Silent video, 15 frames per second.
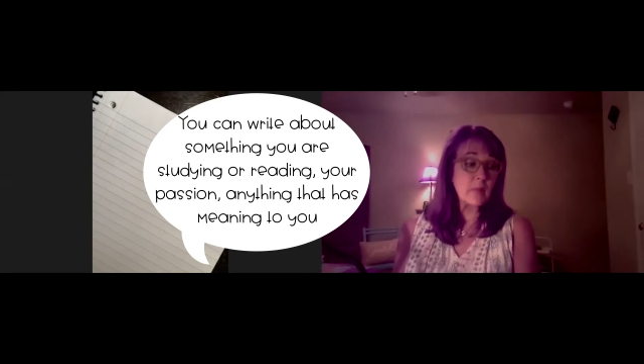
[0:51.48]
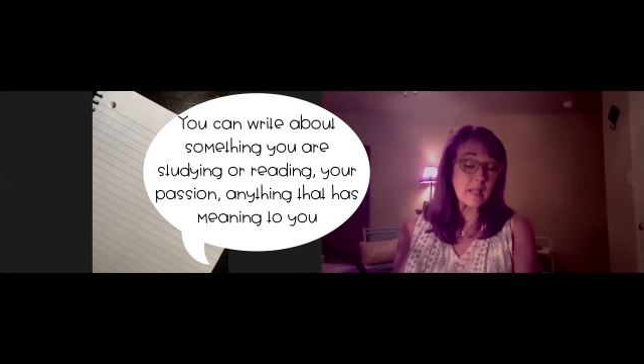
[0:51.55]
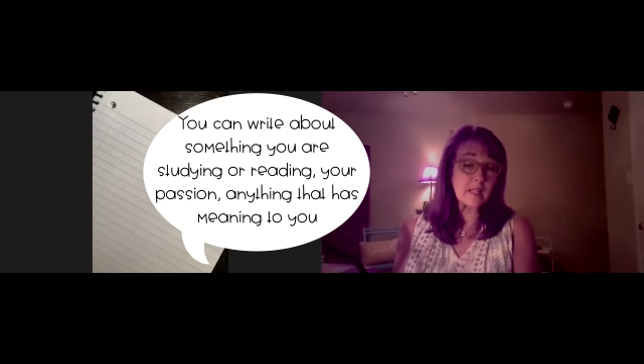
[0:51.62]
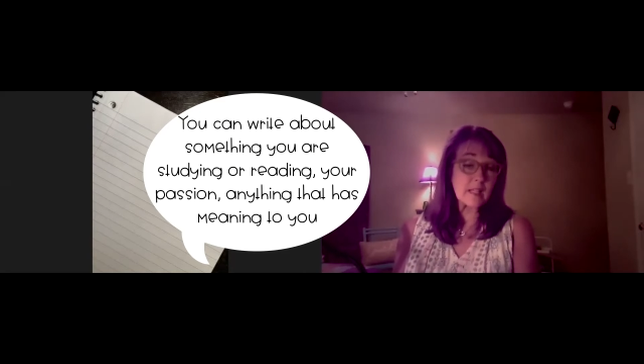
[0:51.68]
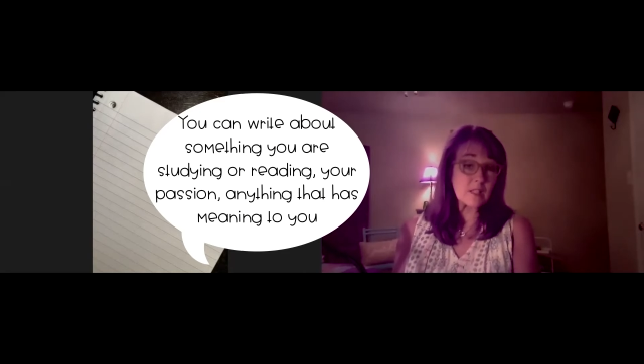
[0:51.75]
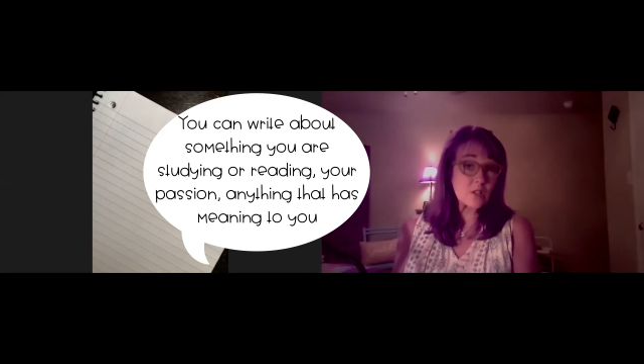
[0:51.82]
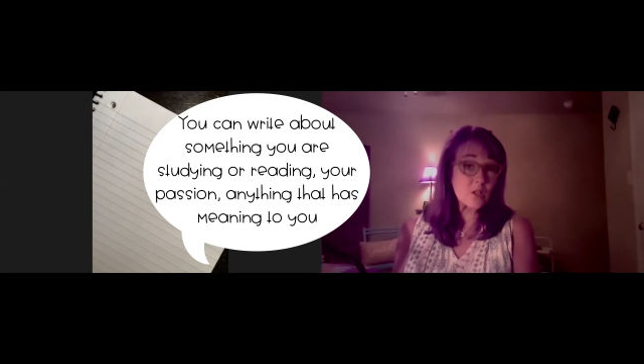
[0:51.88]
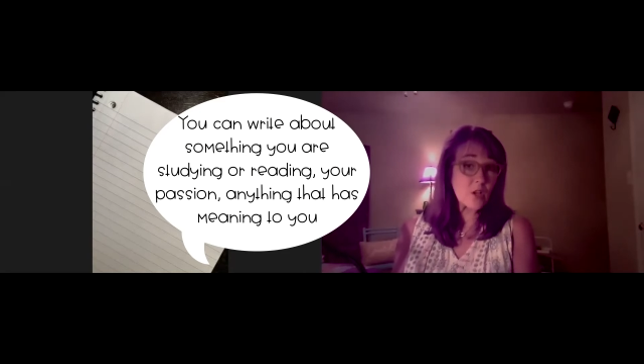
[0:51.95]

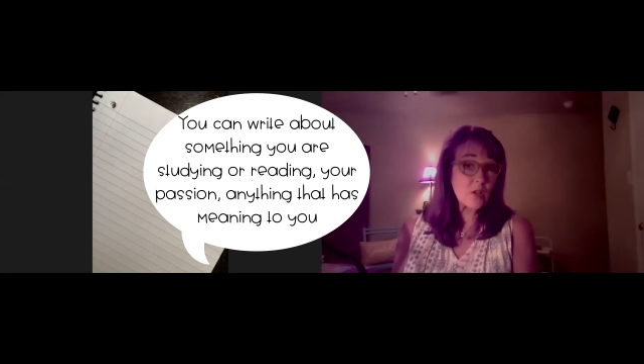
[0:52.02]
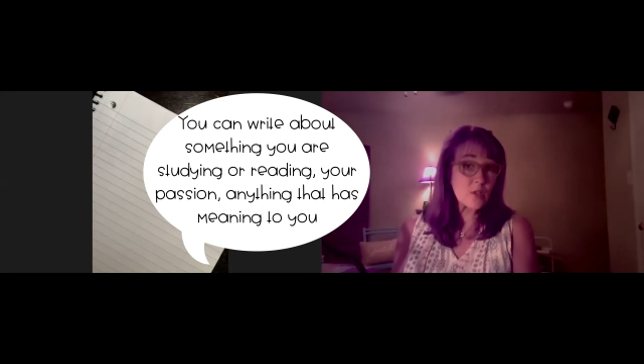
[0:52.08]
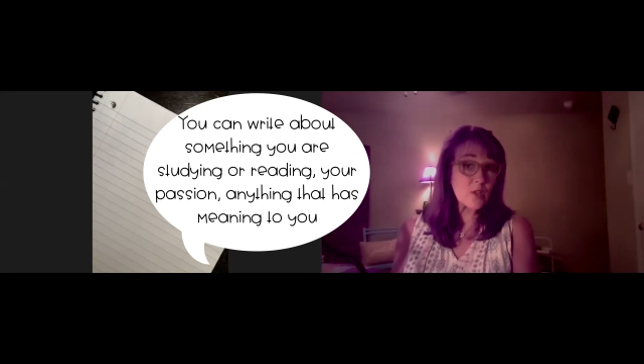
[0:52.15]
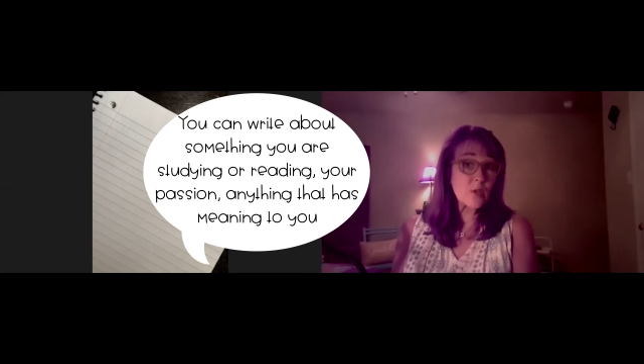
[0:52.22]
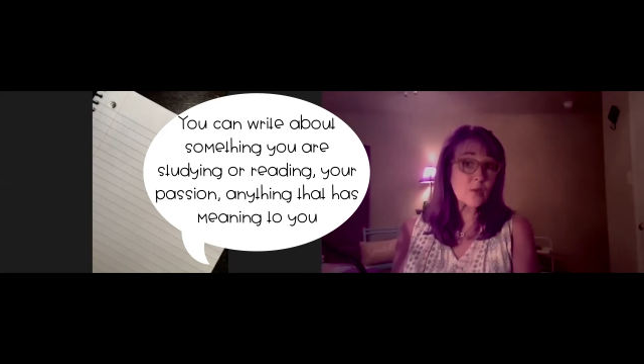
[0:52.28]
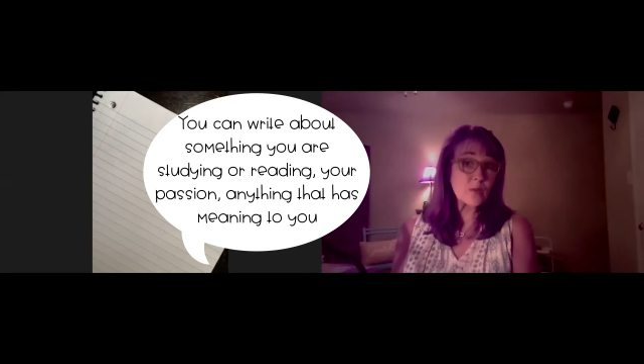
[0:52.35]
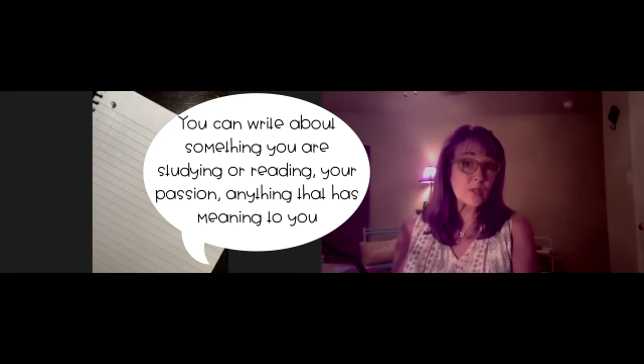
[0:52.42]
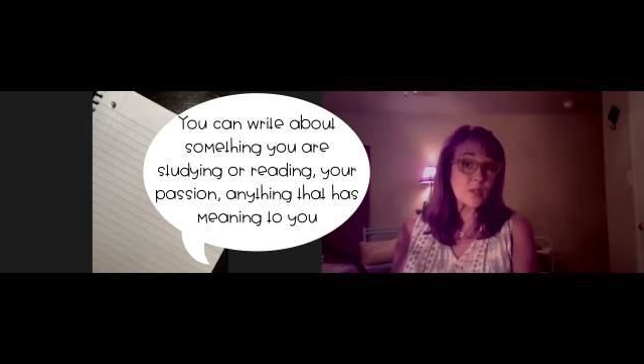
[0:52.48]
Based on
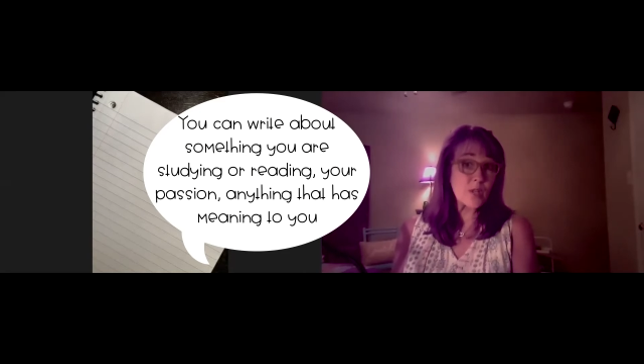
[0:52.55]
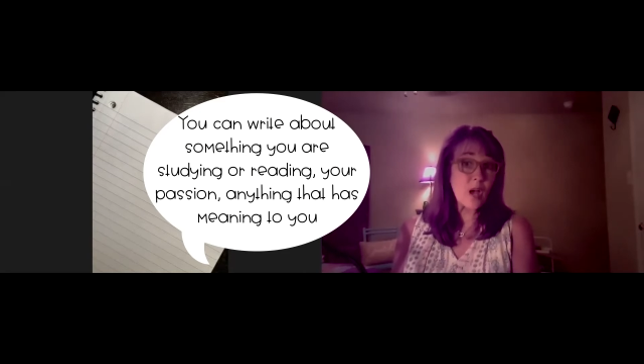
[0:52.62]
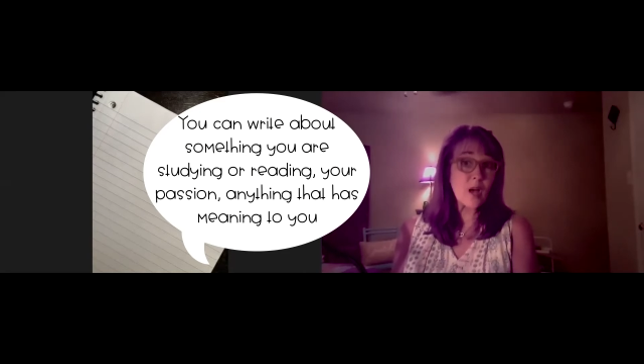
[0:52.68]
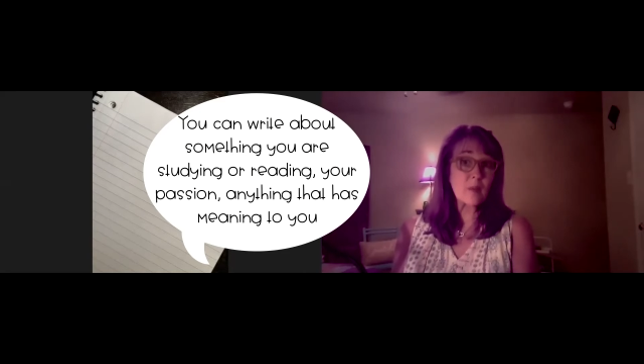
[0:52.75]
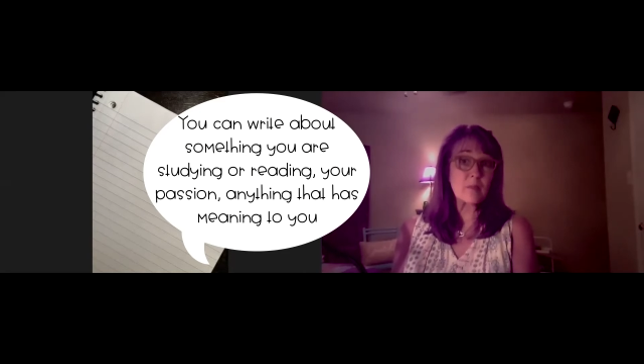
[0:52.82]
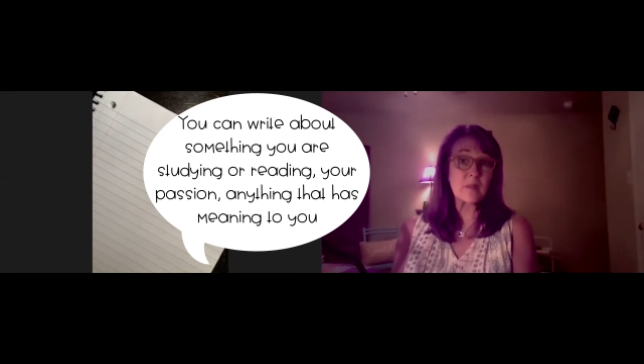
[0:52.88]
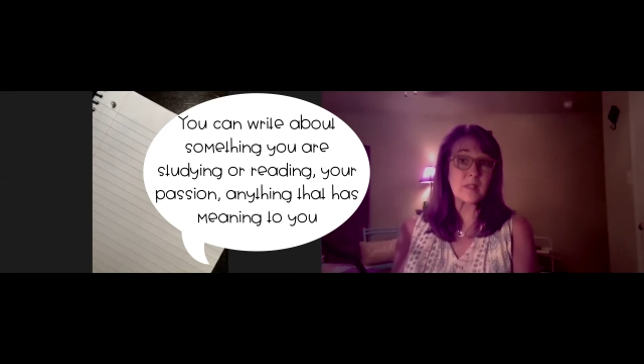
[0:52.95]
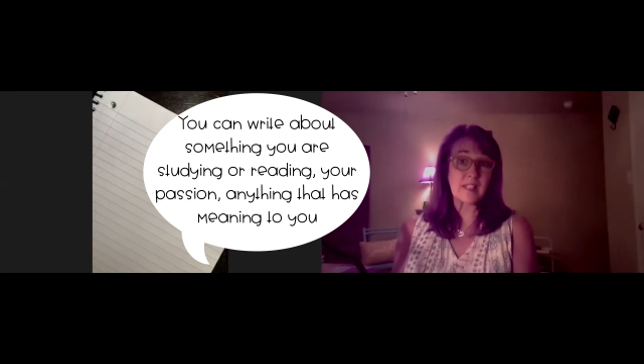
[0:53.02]
those
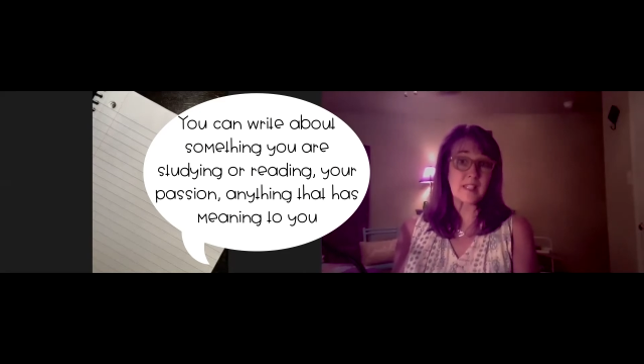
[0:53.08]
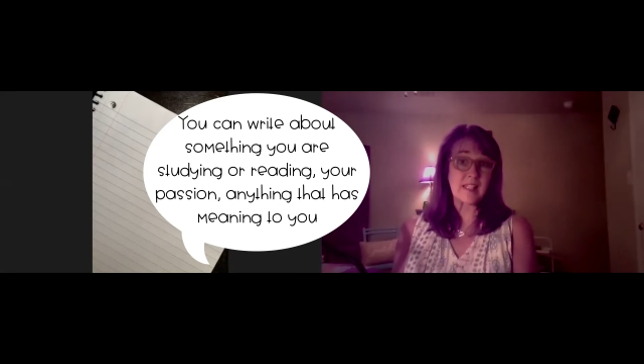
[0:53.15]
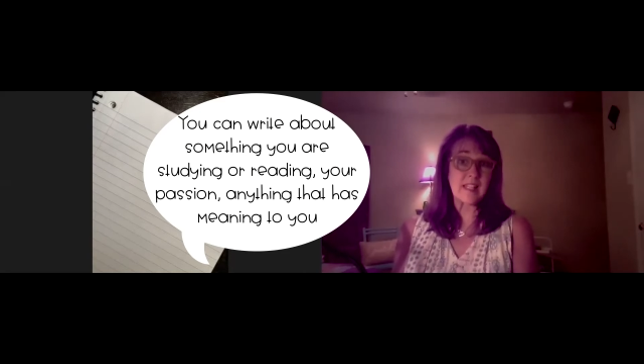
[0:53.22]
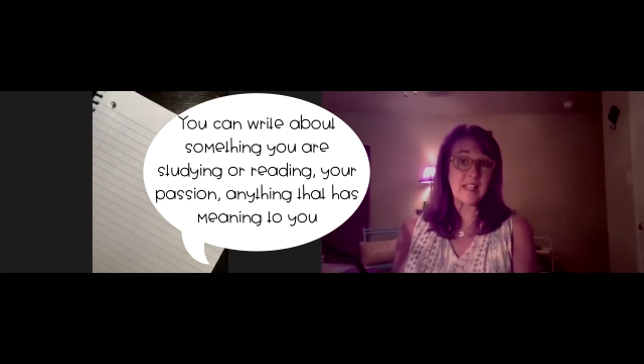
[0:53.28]
topics,